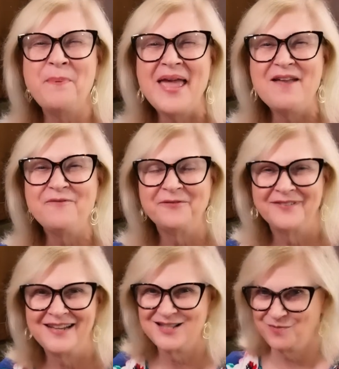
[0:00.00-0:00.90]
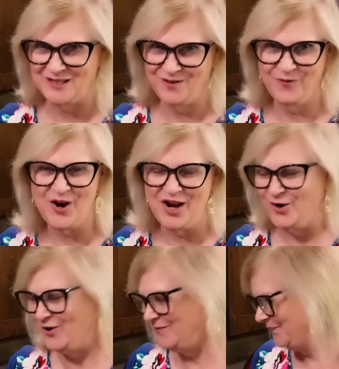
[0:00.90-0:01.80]
Beef, it's what's for
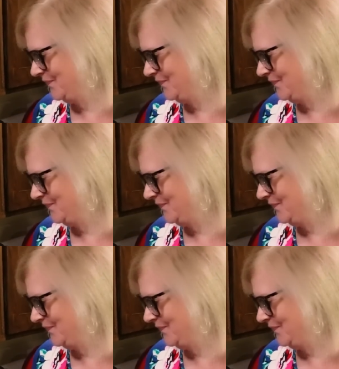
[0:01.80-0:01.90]
dinner.